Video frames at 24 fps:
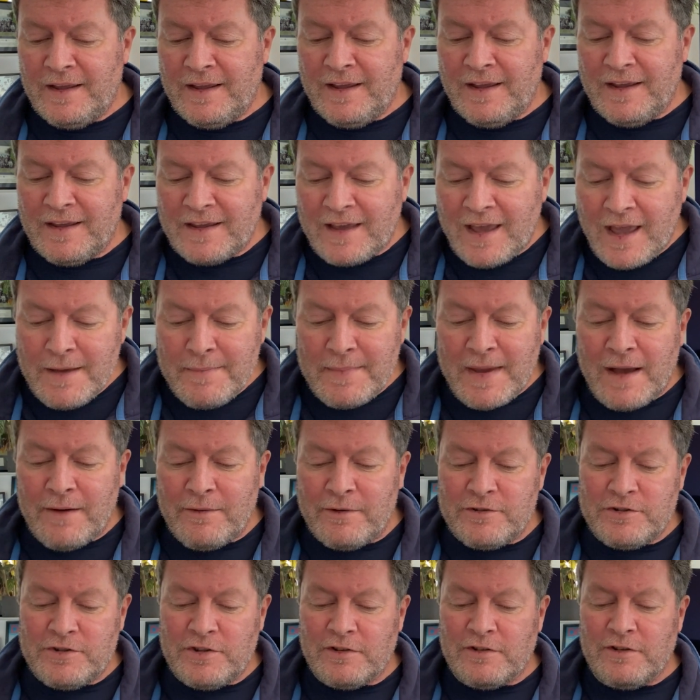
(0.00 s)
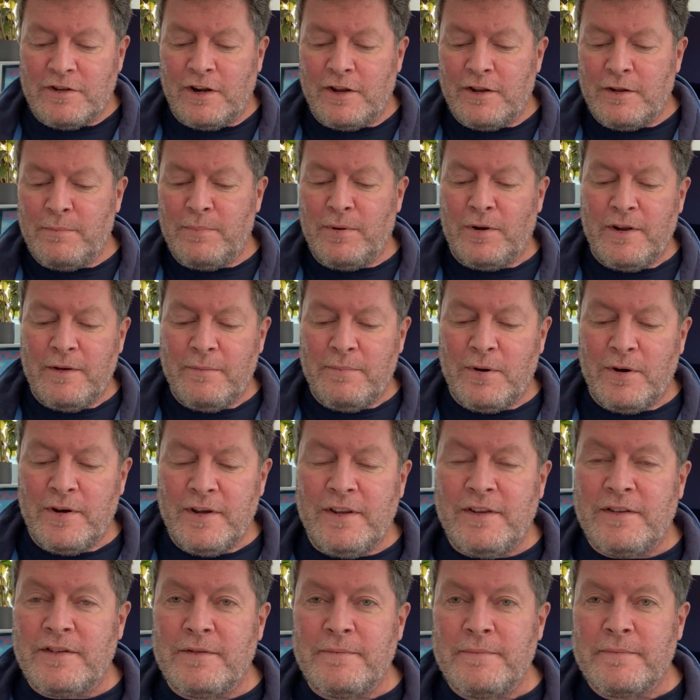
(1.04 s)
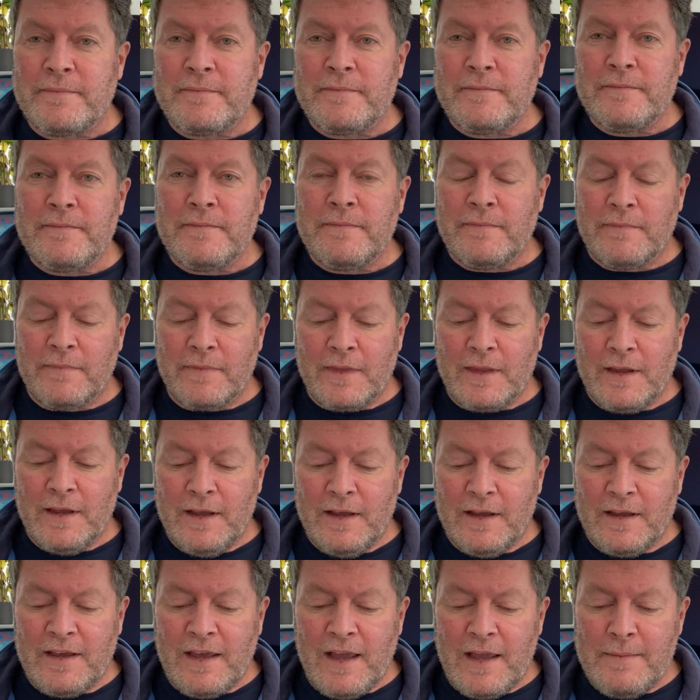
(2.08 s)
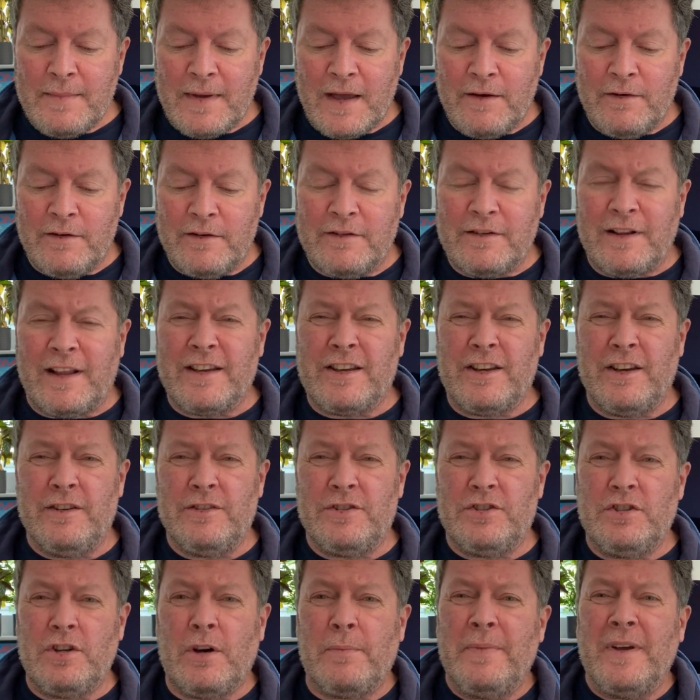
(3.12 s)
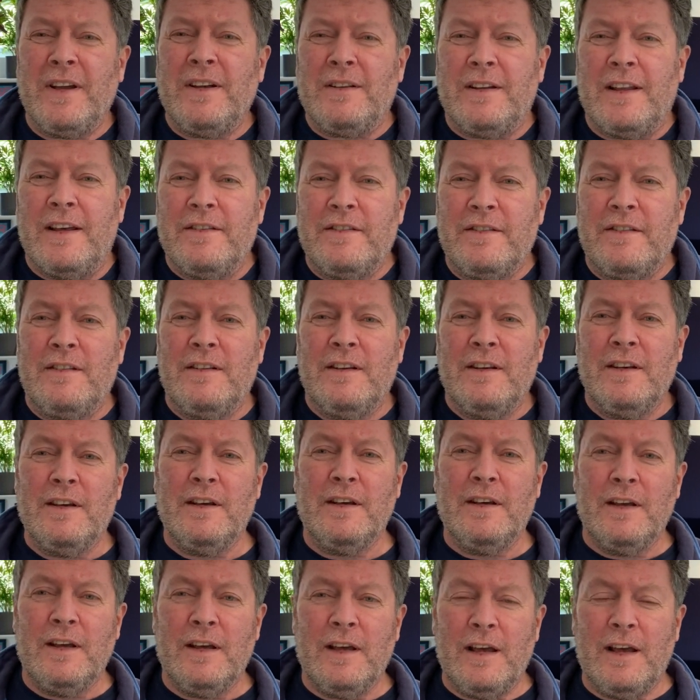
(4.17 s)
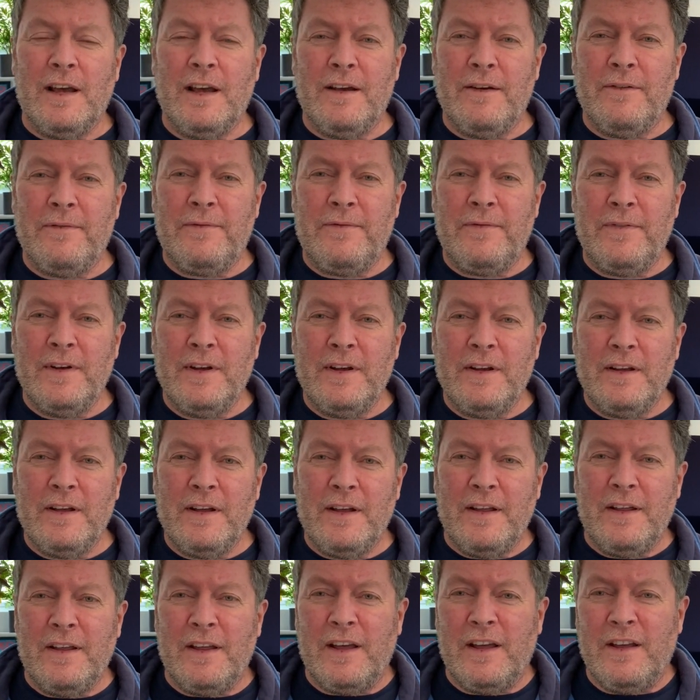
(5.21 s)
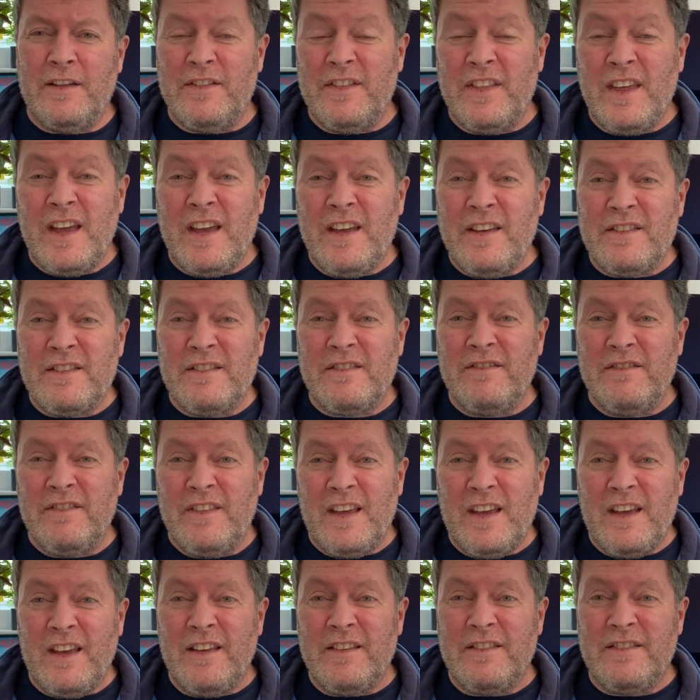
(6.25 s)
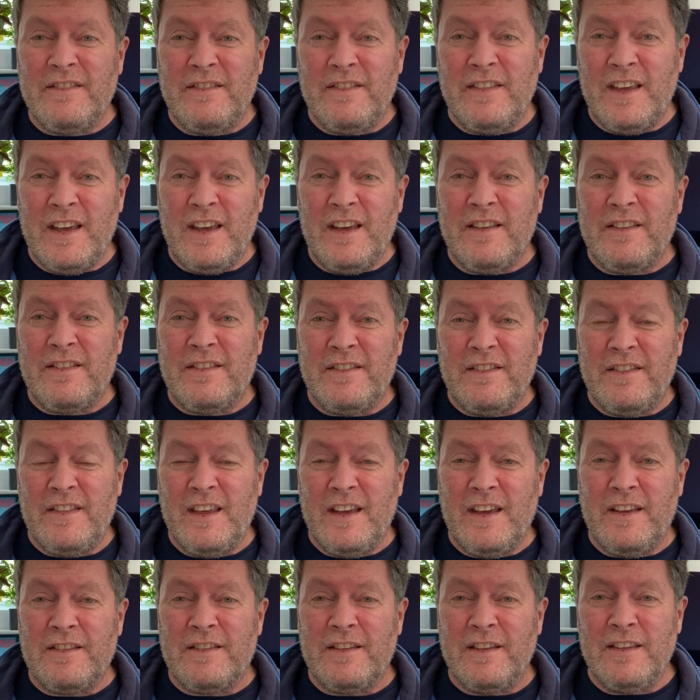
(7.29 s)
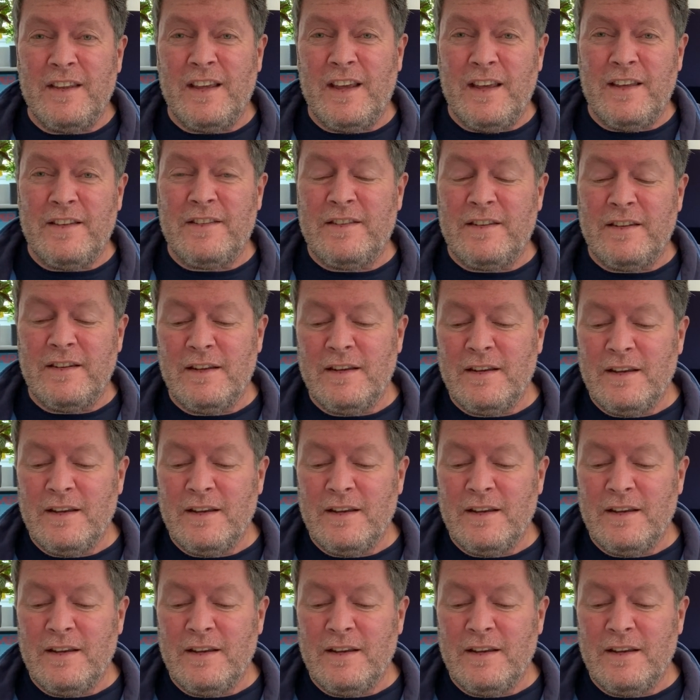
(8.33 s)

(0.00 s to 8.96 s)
it came out as just a load of bullet points. It came out as like a shopping list of this, this, this, and this.